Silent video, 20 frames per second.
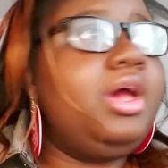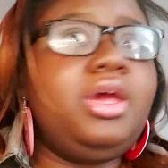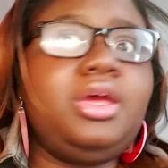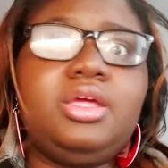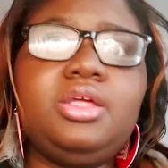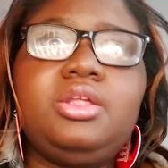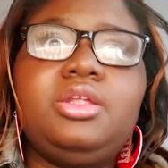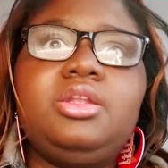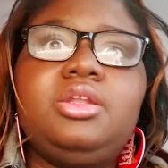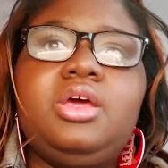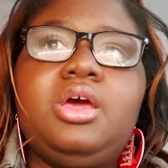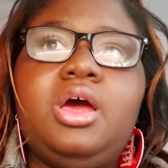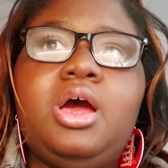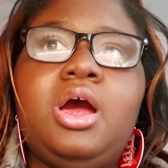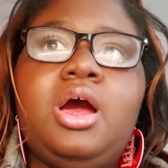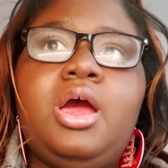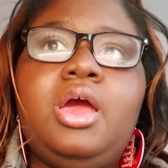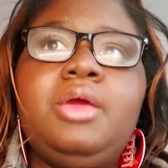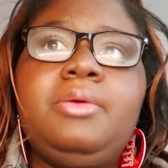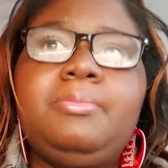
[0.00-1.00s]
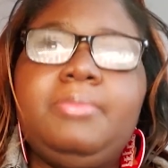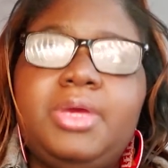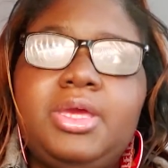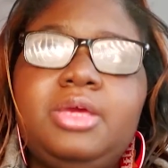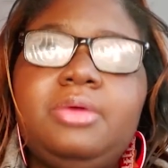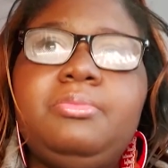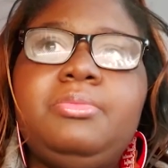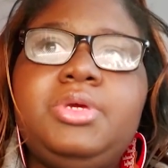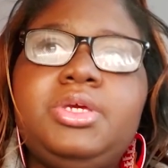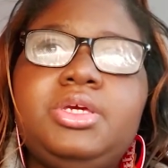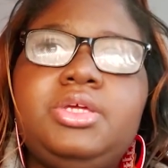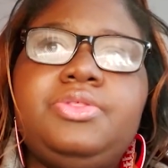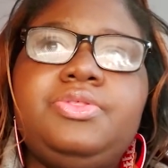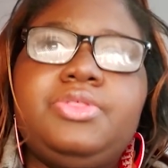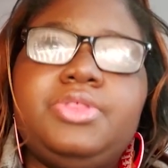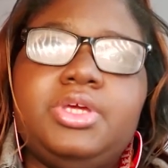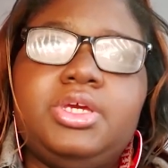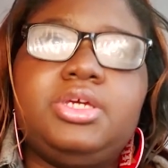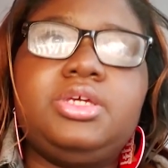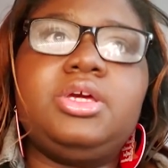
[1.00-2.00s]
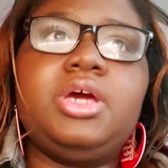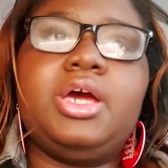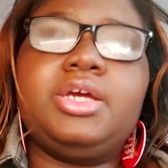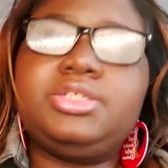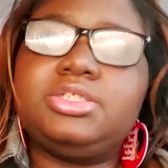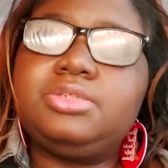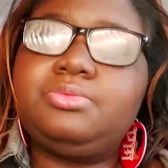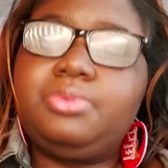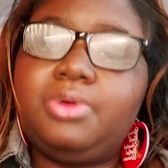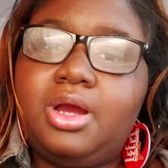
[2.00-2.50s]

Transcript: And it made me think I should